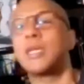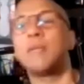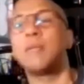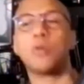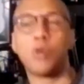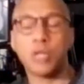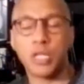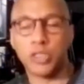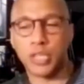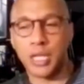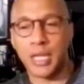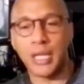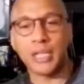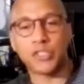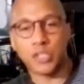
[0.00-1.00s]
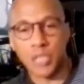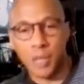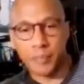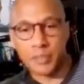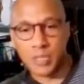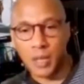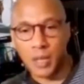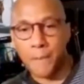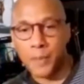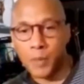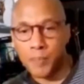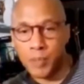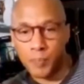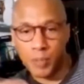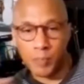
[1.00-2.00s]
keep doing your thing, get your numbers up,
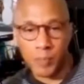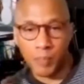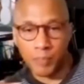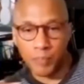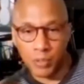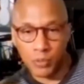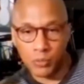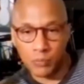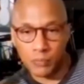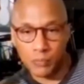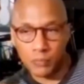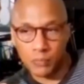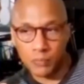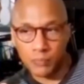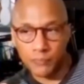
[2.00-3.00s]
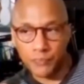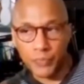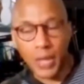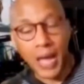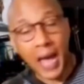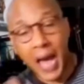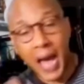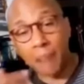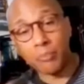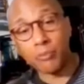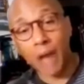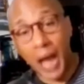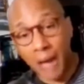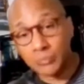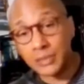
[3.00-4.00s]
boom, boom, boom, boom, boom.
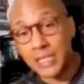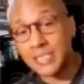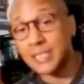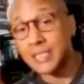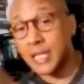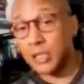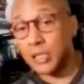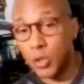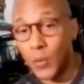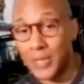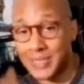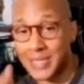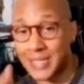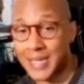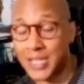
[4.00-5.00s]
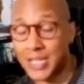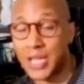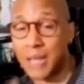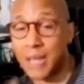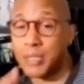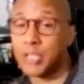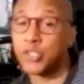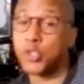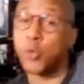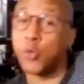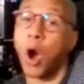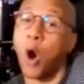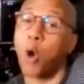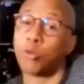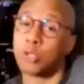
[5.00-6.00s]
I'm listening to you as a DJ because
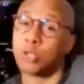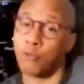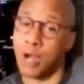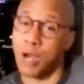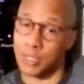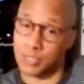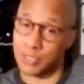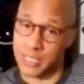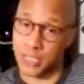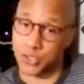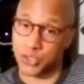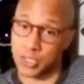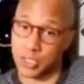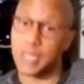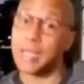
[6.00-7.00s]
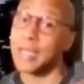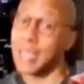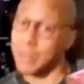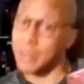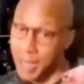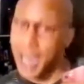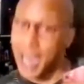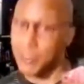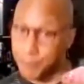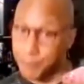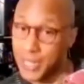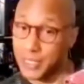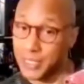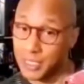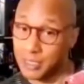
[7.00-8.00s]
you own the radio station. In my
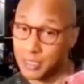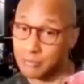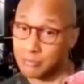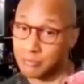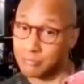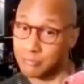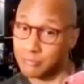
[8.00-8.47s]
opinion,